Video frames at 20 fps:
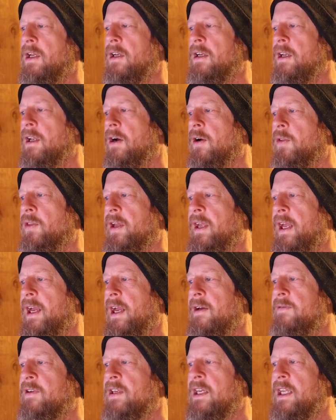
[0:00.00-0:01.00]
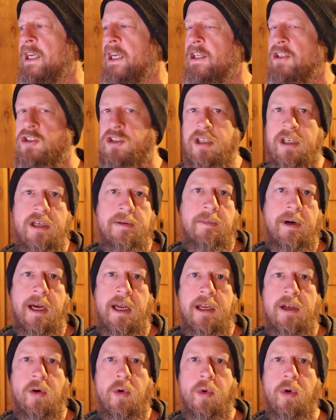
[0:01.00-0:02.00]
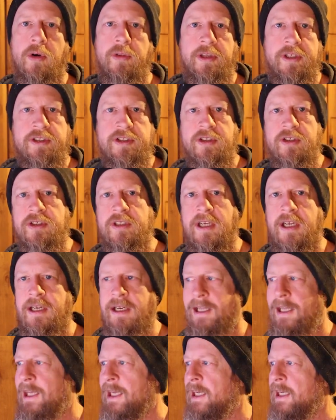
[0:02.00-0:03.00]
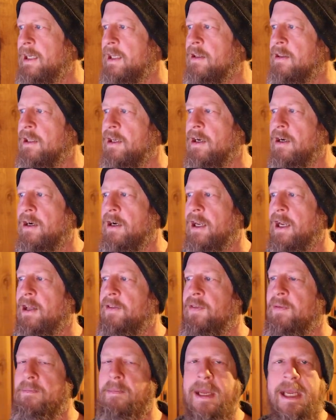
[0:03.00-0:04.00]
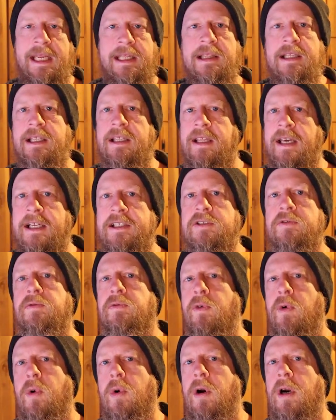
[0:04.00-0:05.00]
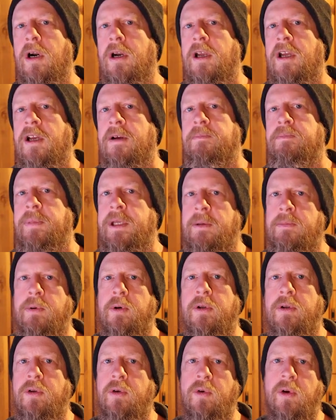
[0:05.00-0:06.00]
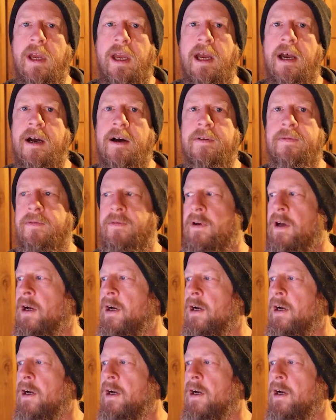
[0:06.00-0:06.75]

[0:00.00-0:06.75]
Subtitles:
Now they have an HDMI cord that's just kind of hanging there, and mainly that's for people who have